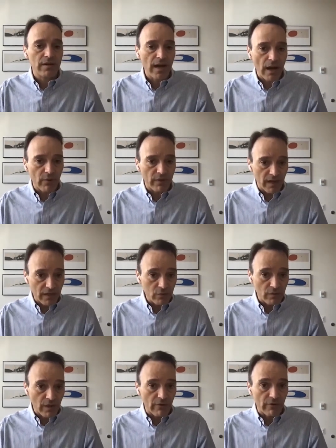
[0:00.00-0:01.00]

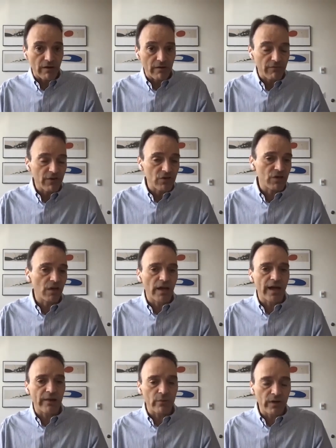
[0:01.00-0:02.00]
nowadays with our artificial
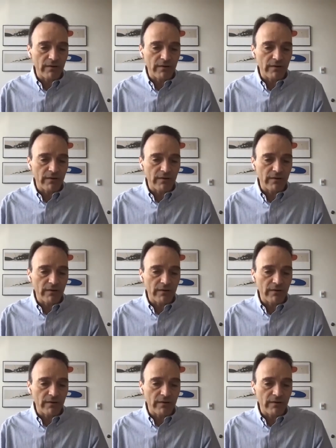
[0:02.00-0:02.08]
light.